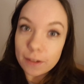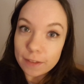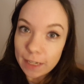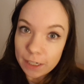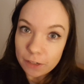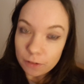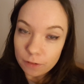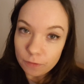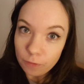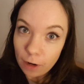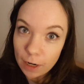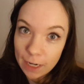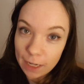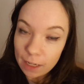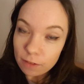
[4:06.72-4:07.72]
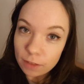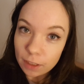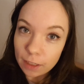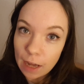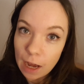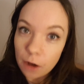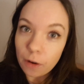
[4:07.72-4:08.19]
it's later on Friday
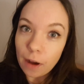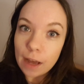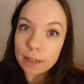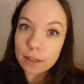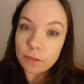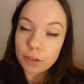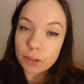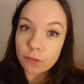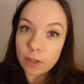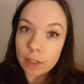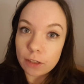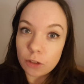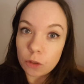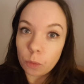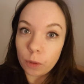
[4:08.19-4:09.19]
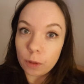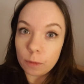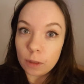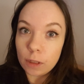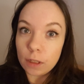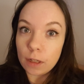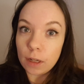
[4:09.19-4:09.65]
evening now and I've just finished The
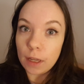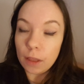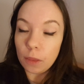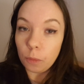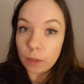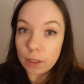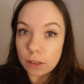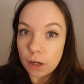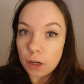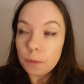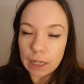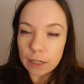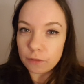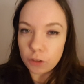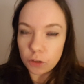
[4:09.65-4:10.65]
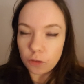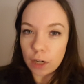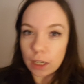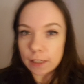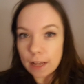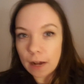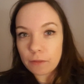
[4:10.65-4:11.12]
Woman in the Window, and I've just
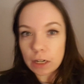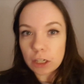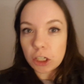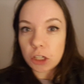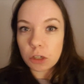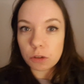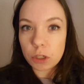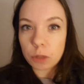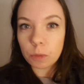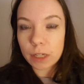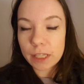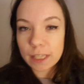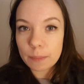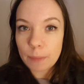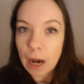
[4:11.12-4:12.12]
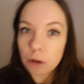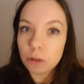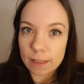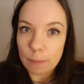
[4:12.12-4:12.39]
realised I haven't actually told you what it's about.